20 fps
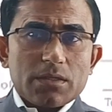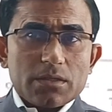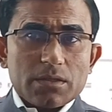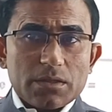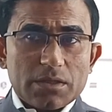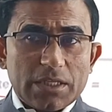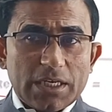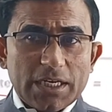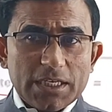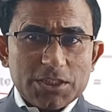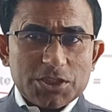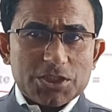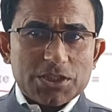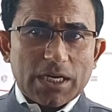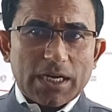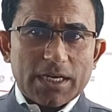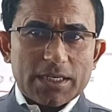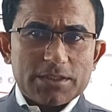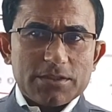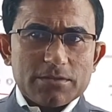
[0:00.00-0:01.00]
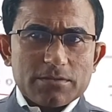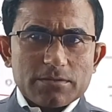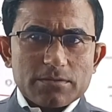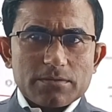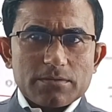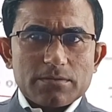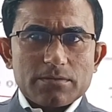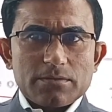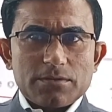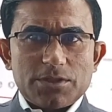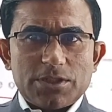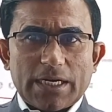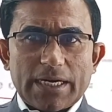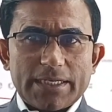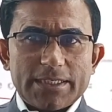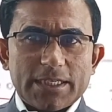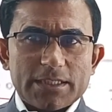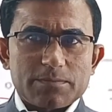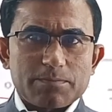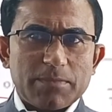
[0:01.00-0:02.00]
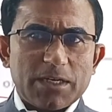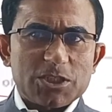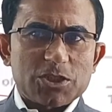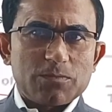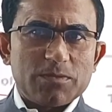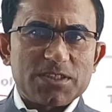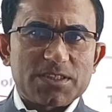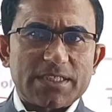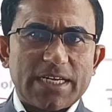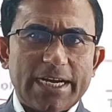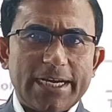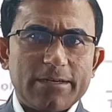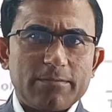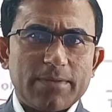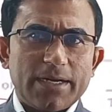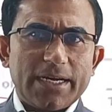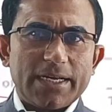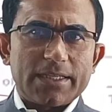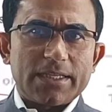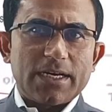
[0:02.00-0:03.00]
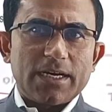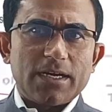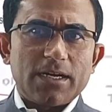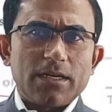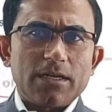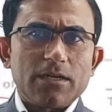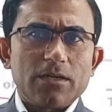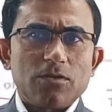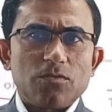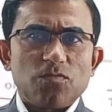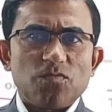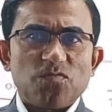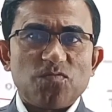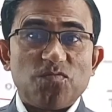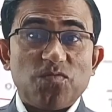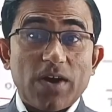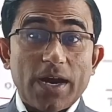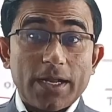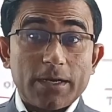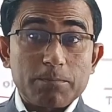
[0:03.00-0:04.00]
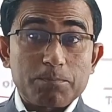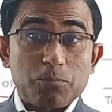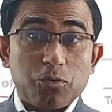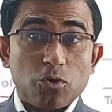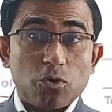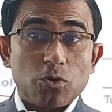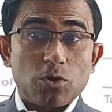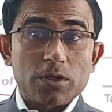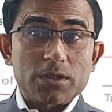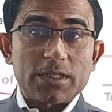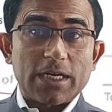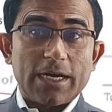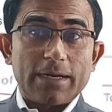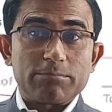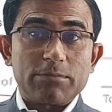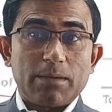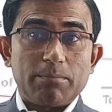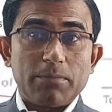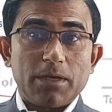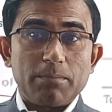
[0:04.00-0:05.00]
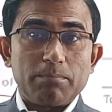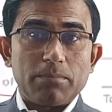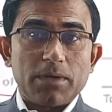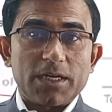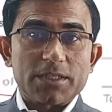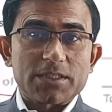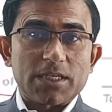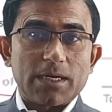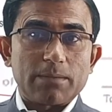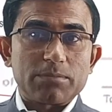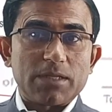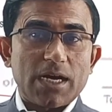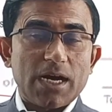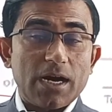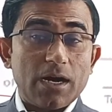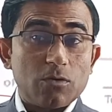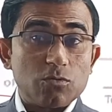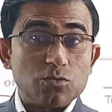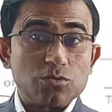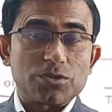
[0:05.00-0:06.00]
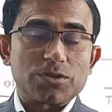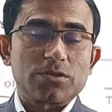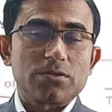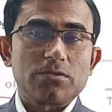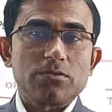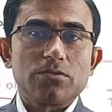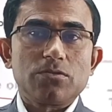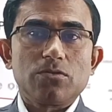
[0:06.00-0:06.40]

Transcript: These charges must be signed by the 1/4 of the members of the House